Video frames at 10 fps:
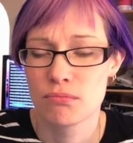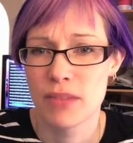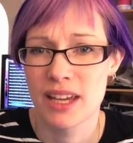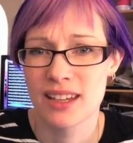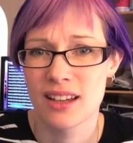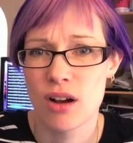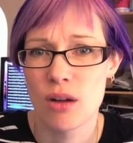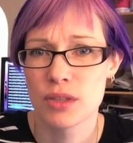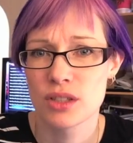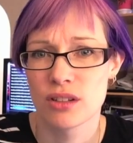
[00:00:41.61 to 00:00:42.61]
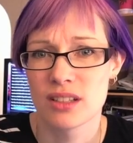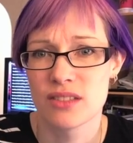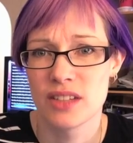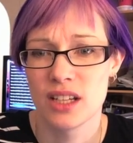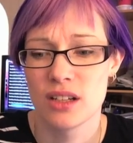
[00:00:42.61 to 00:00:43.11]
making a comment on his
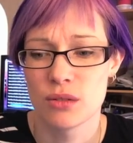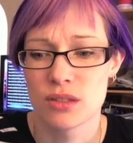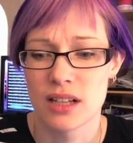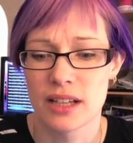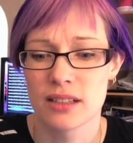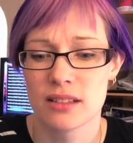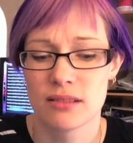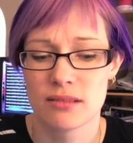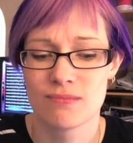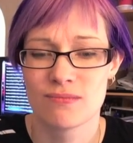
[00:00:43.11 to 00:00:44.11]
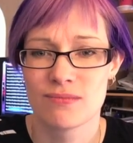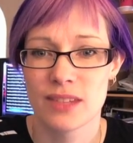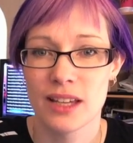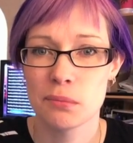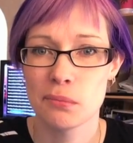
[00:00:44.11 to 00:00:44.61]
video was like,
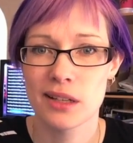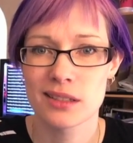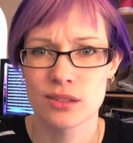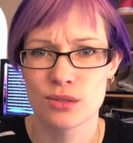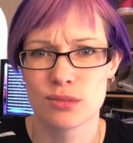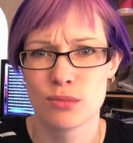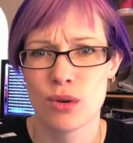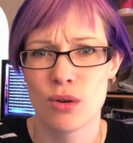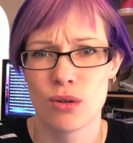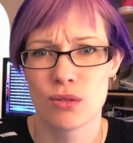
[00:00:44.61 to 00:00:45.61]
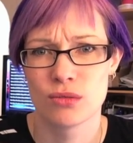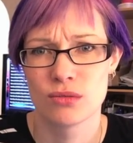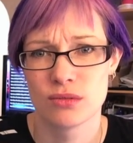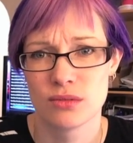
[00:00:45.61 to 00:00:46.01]
it makes so small.